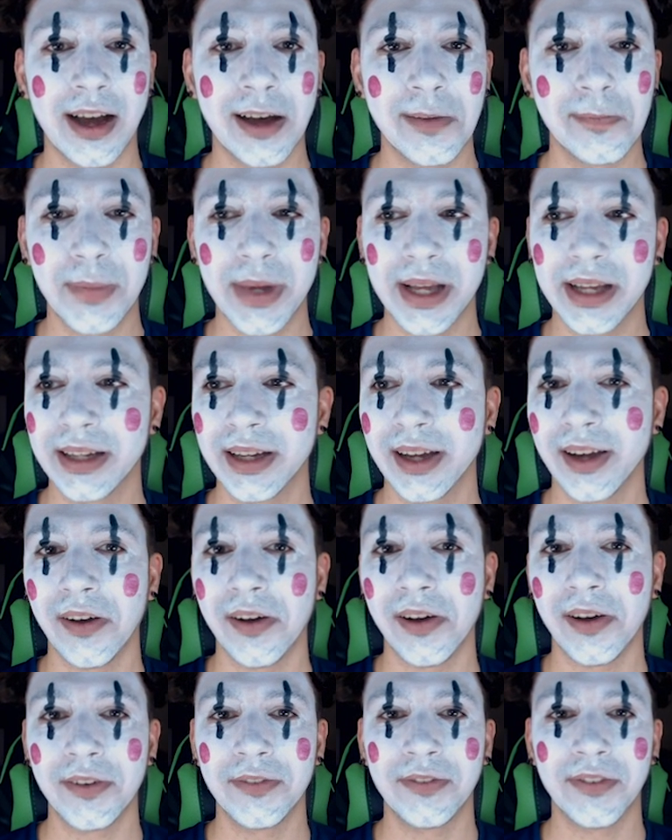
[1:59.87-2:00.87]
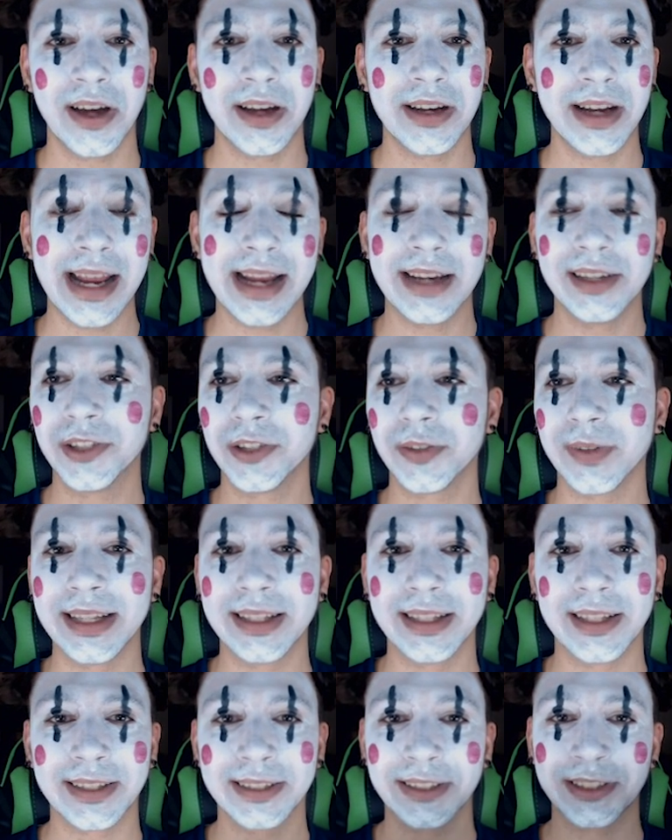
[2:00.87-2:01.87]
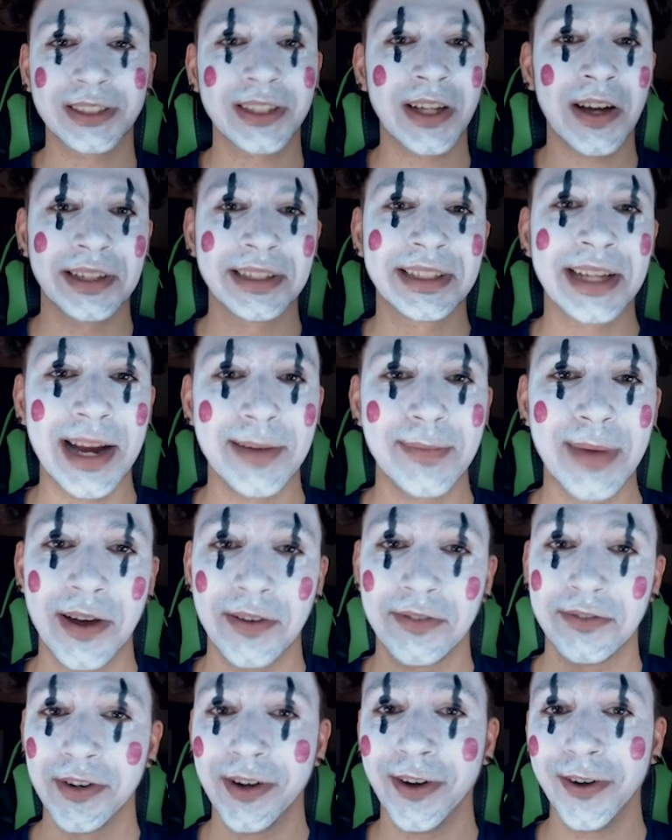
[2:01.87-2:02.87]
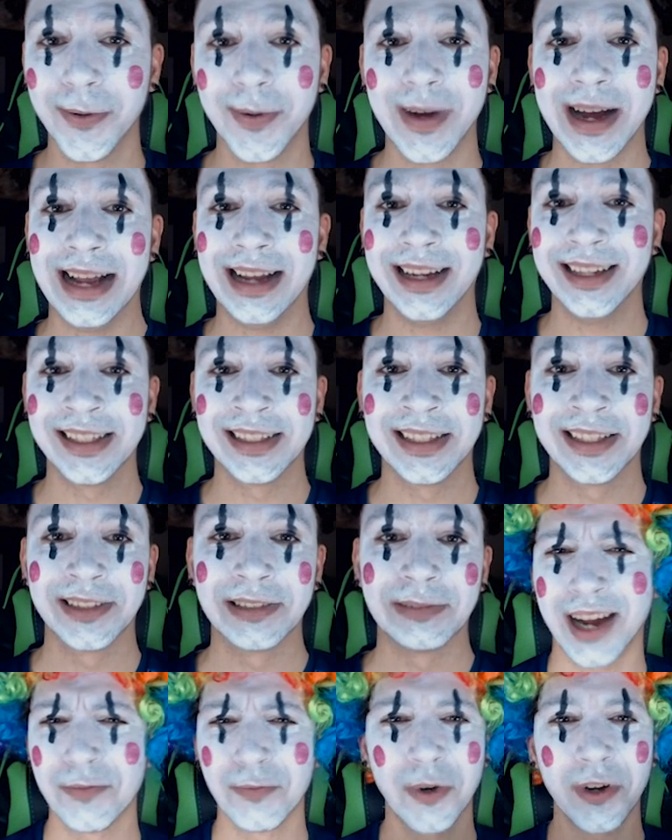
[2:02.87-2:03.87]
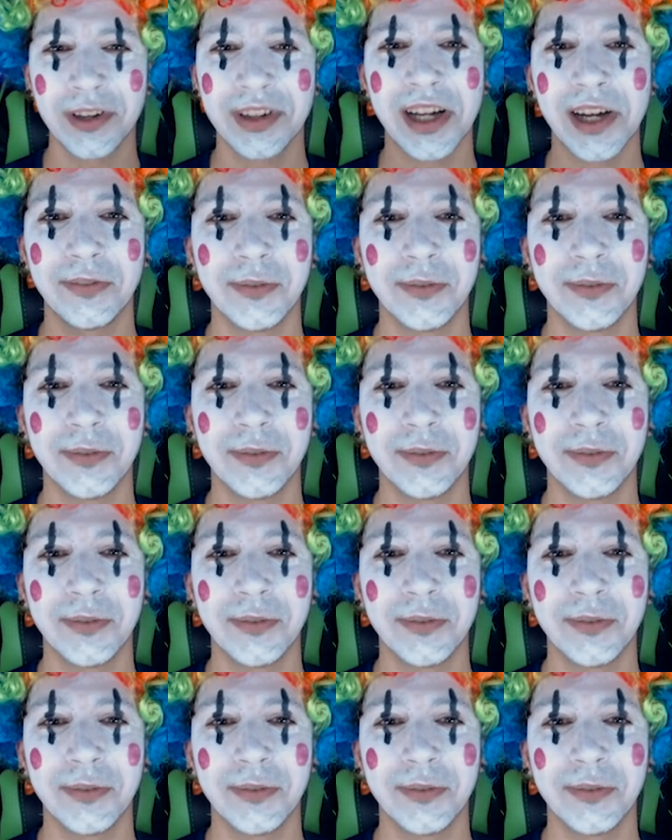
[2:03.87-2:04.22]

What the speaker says: a bit of an injury that just kind of came out of nowhere. And what on